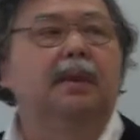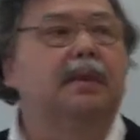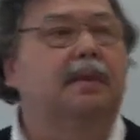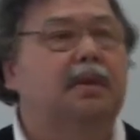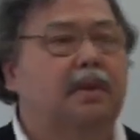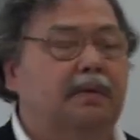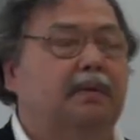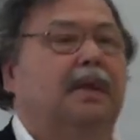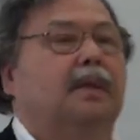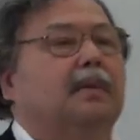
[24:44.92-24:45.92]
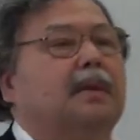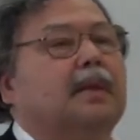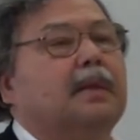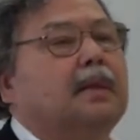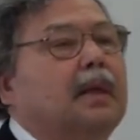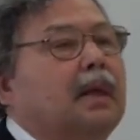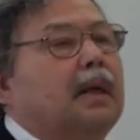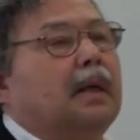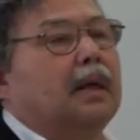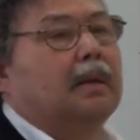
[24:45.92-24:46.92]
these observed frequencies.
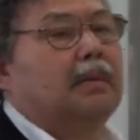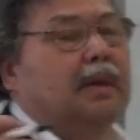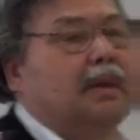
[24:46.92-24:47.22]
And we